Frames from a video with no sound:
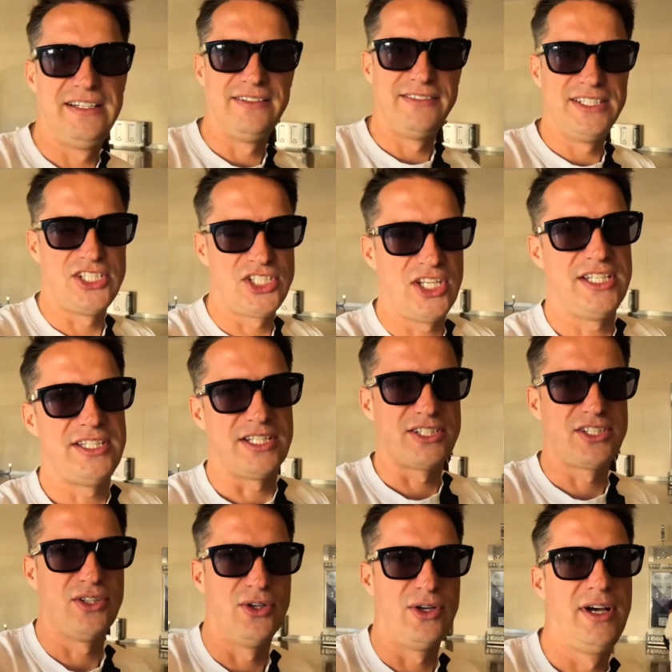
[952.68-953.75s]
If you
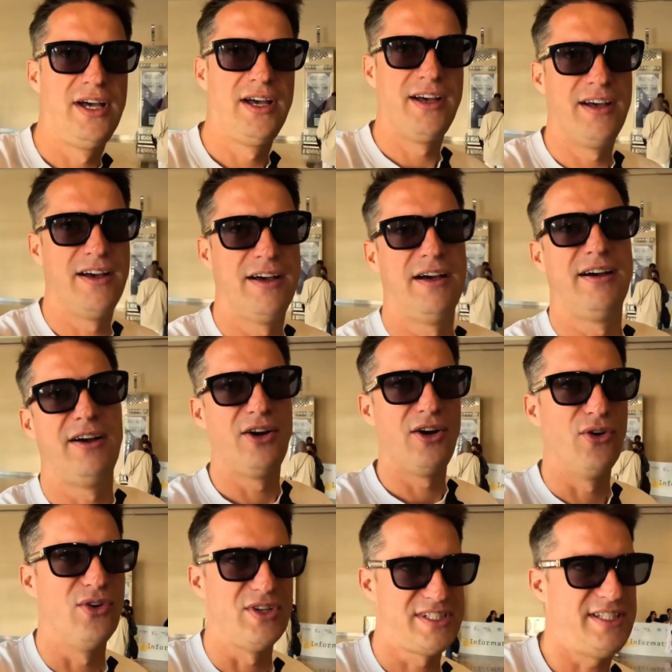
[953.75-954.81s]
think
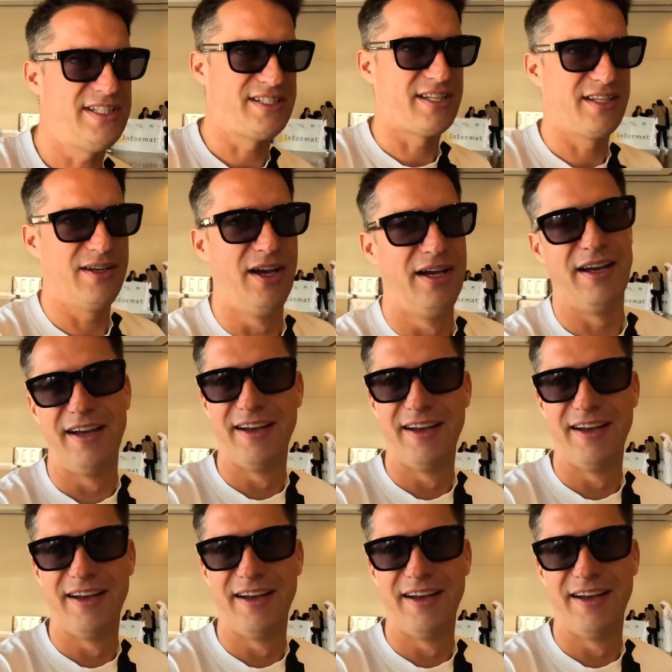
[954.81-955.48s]
you have a good